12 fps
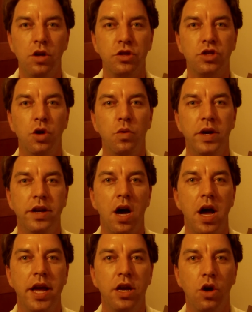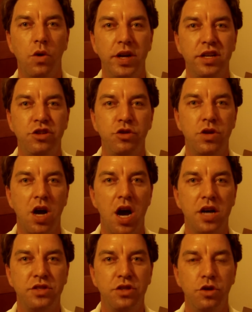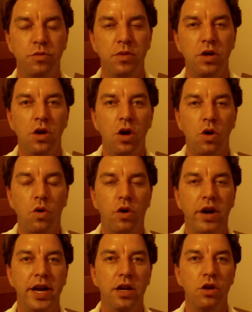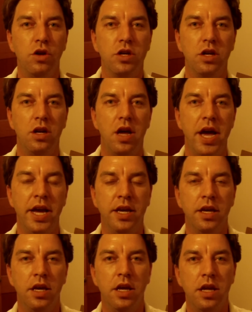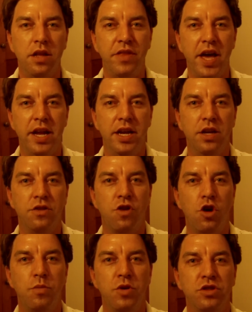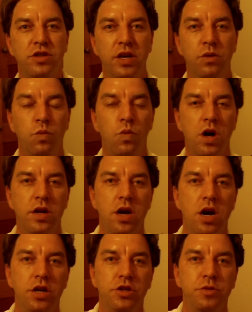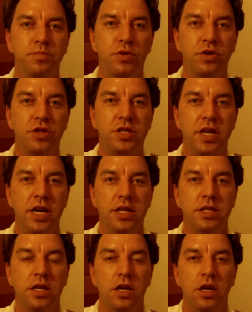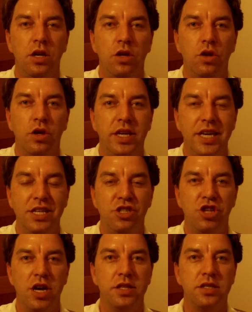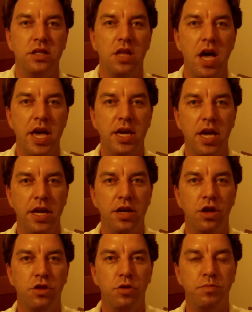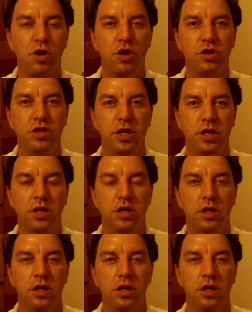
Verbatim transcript: So when I go into costume or a look-alike that is almost a 100% looking just like another person